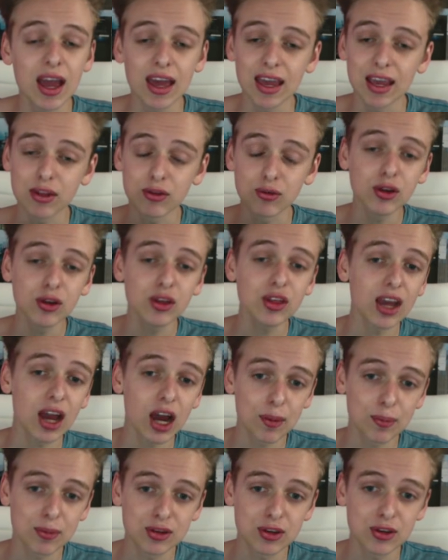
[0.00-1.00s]
is really
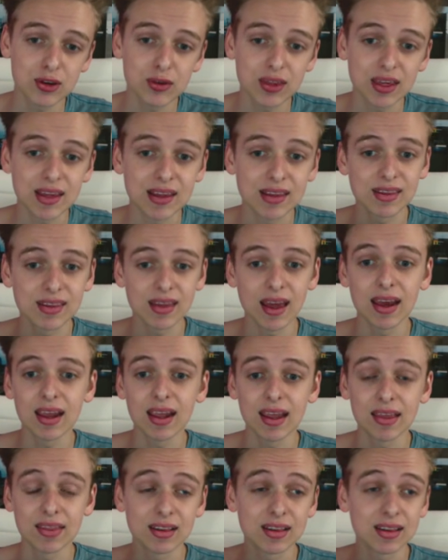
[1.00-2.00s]
up to the
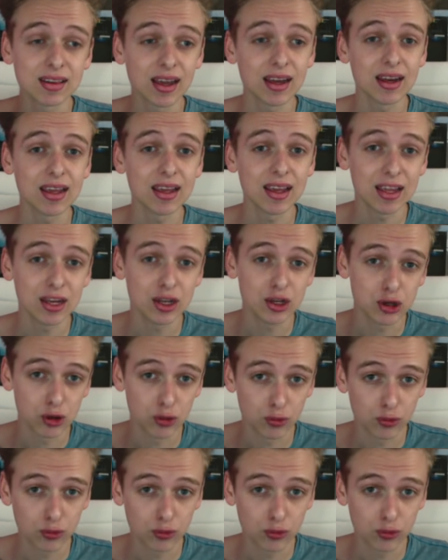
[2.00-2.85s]
setting and the lighting in your